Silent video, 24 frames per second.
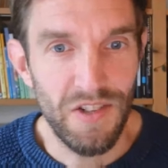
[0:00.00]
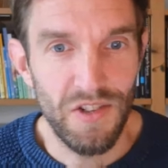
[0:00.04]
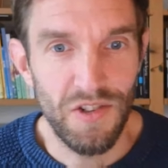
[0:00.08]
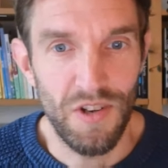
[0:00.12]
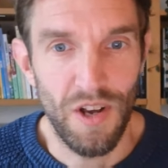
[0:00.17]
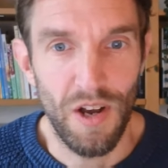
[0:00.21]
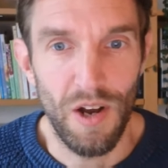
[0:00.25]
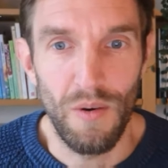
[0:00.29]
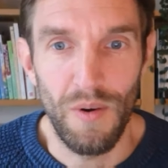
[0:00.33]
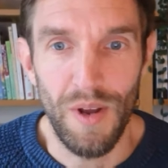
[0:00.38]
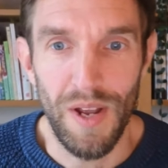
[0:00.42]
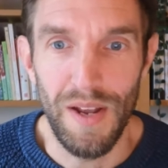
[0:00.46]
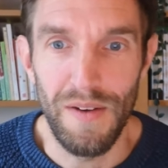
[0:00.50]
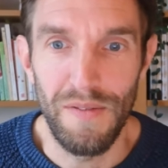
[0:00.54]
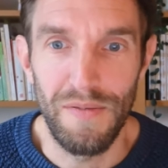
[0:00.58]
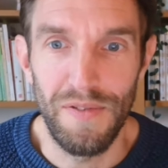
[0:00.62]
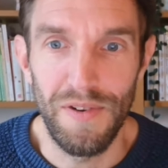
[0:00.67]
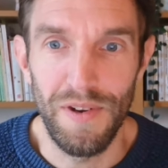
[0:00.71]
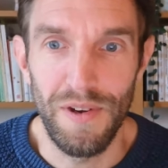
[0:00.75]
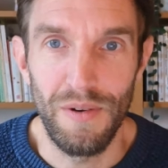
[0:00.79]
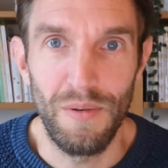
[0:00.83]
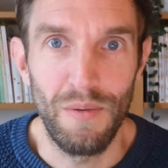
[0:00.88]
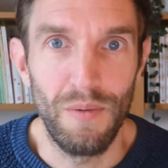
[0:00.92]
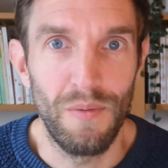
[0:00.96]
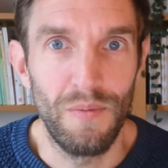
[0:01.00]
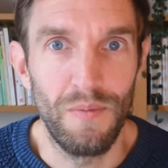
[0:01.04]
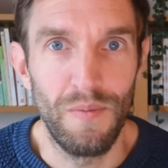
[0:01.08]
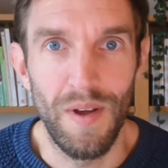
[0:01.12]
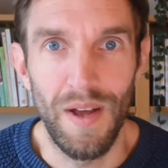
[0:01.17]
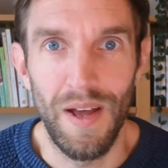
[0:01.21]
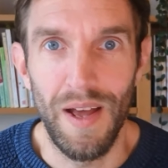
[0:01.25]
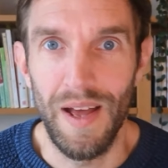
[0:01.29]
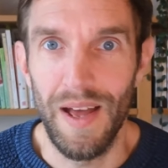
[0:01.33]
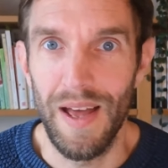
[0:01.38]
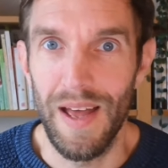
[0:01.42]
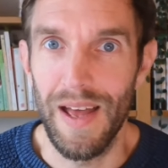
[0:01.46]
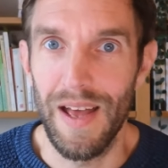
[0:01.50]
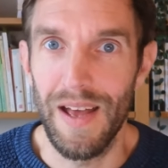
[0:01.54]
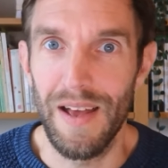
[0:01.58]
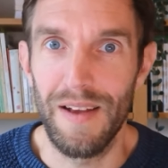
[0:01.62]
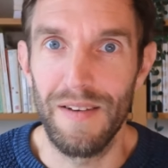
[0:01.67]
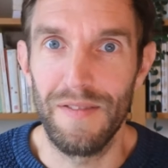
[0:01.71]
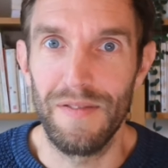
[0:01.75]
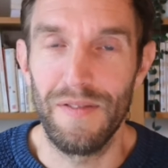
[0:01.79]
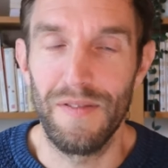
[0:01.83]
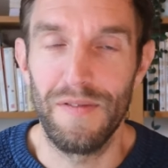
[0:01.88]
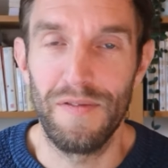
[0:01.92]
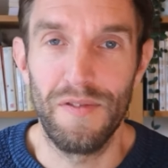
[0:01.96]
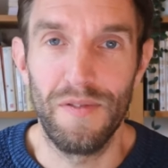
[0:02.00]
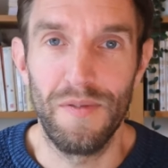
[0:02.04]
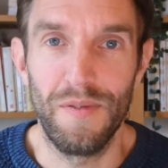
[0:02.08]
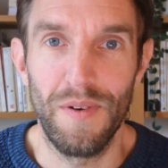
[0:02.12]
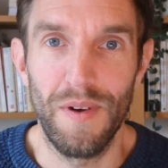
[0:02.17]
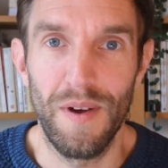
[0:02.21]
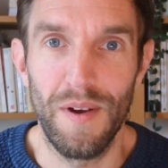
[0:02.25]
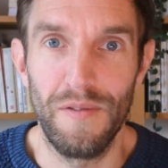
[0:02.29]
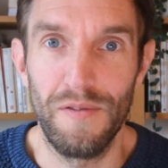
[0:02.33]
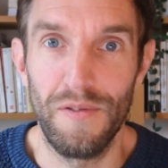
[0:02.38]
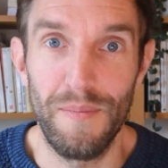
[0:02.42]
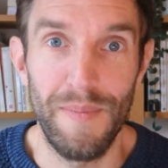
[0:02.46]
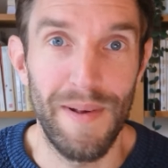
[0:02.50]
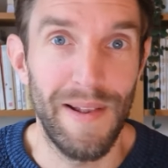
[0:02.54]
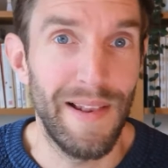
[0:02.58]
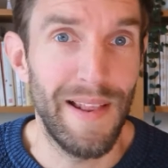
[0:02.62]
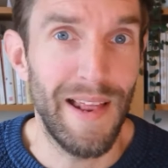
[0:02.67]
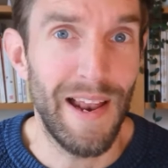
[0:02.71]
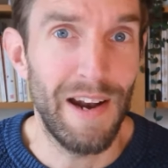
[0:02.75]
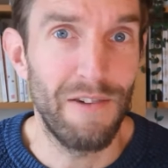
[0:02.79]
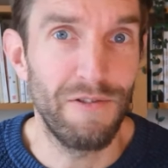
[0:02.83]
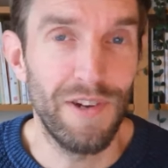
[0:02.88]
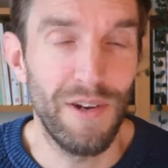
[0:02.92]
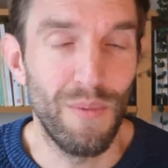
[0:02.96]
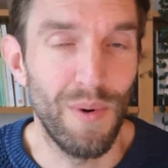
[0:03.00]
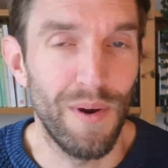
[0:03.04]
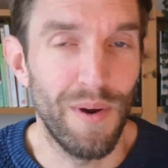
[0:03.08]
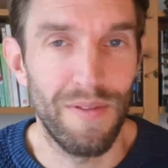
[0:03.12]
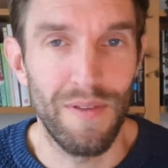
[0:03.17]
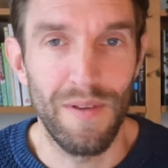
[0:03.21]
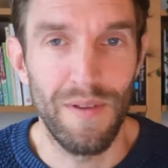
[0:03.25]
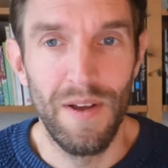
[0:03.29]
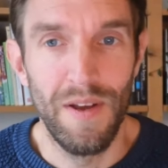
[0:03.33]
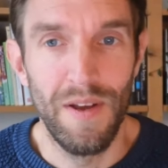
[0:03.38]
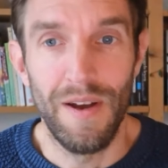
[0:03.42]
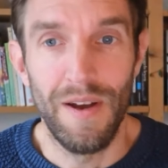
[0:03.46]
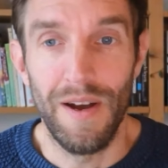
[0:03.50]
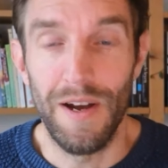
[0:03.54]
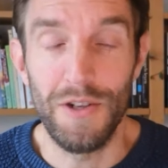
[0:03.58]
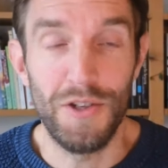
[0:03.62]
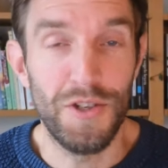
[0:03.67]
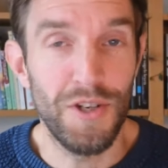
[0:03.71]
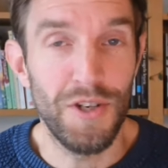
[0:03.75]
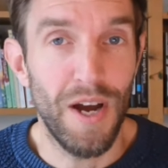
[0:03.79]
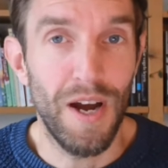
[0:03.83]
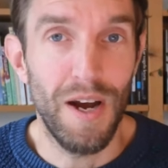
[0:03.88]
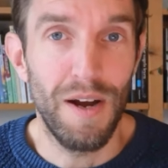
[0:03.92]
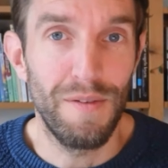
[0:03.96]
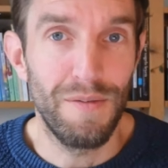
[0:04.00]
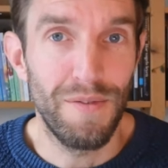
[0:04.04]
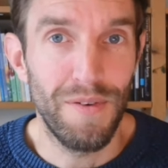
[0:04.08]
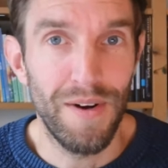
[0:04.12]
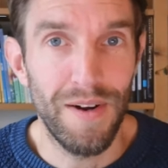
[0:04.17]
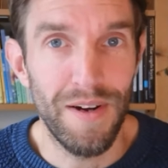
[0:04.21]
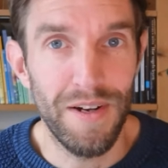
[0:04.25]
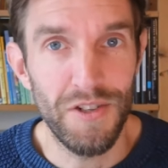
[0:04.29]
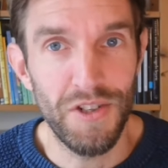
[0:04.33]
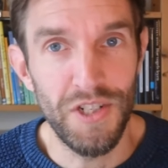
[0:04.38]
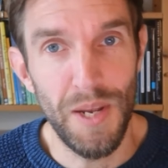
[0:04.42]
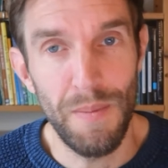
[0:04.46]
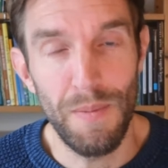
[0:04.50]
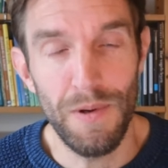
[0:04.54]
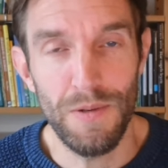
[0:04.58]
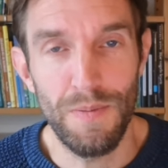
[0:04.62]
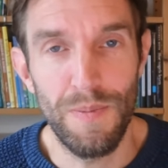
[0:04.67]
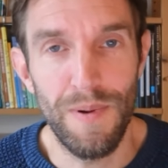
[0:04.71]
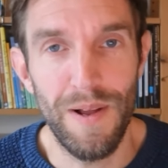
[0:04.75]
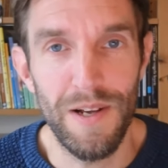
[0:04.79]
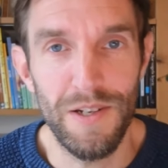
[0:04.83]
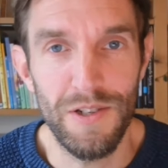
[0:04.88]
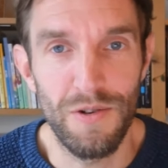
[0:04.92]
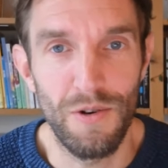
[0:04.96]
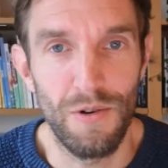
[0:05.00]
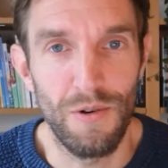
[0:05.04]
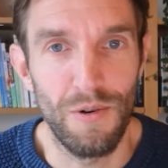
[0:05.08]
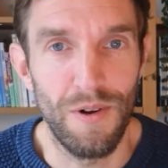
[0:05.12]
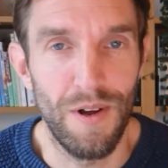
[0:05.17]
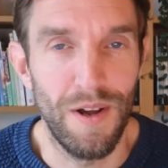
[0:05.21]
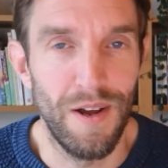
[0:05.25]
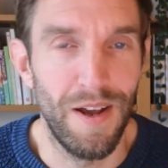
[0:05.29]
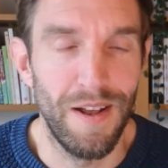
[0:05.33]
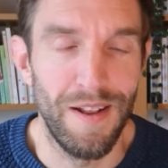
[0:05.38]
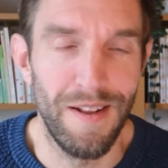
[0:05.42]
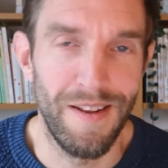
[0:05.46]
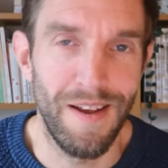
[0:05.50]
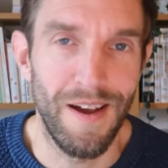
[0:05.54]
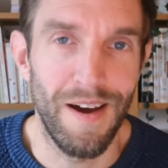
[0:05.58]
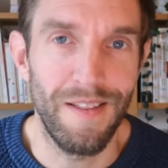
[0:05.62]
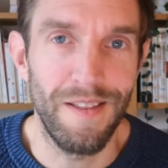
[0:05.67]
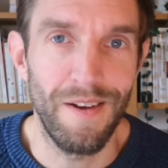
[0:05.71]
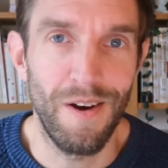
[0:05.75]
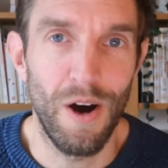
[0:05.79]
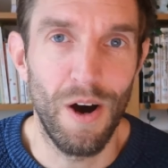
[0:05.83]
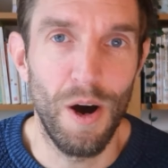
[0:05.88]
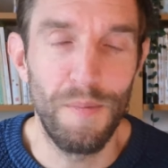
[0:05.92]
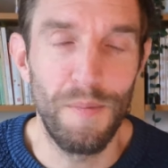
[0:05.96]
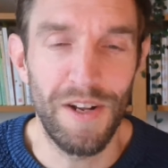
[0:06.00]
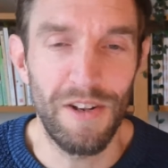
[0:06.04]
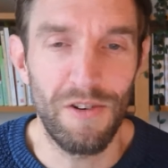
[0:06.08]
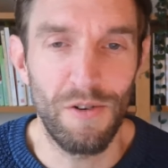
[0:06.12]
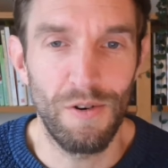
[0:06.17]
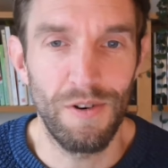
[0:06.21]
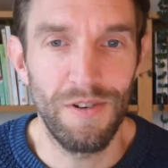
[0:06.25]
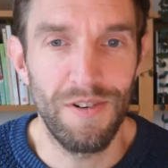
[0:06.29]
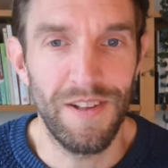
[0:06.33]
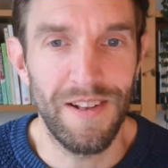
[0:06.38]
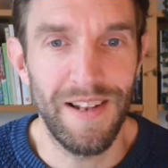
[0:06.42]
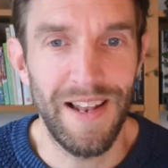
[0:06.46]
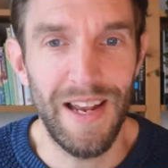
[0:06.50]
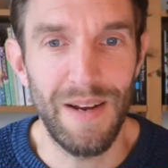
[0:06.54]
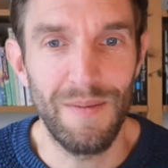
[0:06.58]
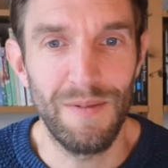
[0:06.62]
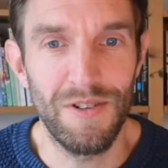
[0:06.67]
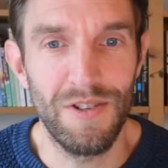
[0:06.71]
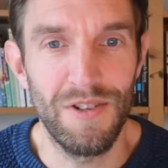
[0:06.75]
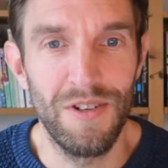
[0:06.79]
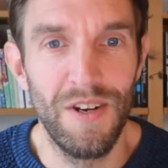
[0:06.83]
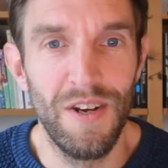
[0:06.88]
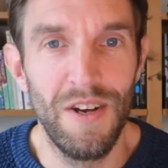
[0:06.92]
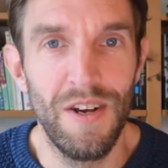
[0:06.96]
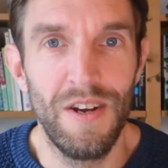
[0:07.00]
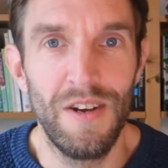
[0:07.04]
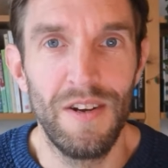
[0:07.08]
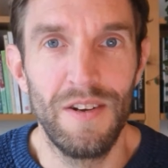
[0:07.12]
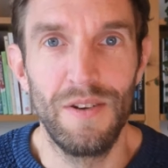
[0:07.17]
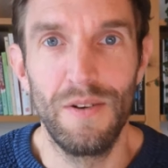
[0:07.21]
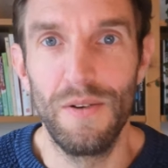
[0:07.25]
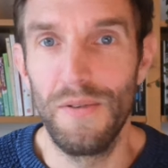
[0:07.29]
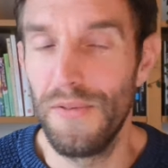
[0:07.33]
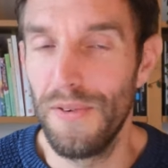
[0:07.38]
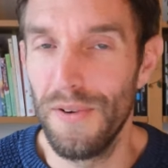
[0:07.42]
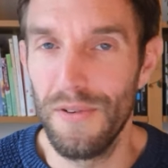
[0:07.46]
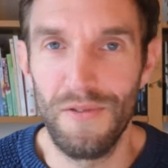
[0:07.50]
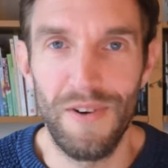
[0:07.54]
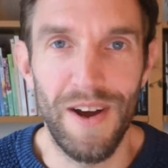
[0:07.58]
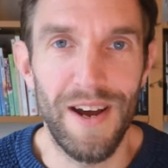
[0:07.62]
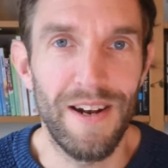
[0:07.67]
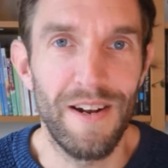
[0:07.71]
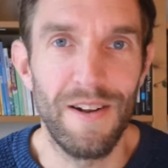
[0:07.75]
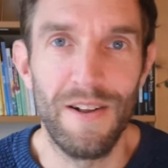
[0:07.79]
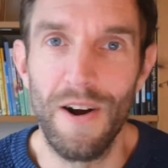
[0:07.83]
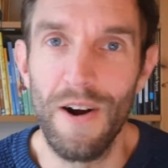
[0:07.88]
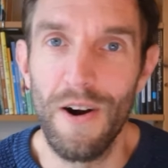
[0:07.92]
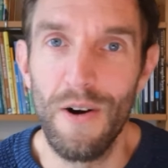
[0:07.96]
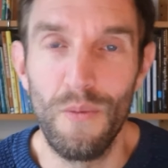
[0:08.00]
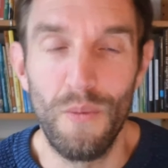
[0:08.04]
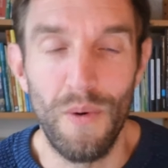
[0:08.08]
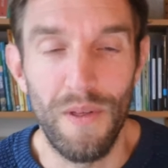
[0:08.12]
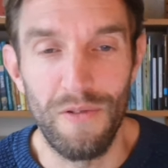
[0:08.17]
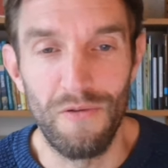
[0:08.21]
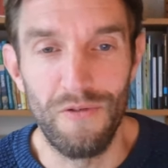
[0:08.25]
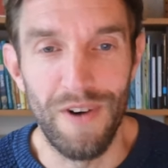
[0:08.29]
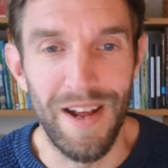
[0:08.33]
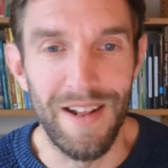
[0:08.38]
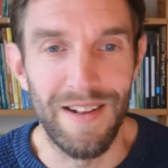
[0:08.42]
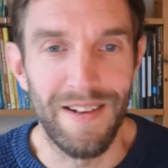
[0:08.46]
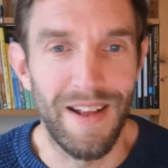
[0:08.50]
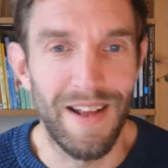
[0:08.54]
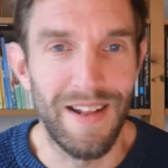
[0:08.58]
So if you have uh, familiarity with Java, C++, or any other object-oriented language, you'll feel right at home with Wren.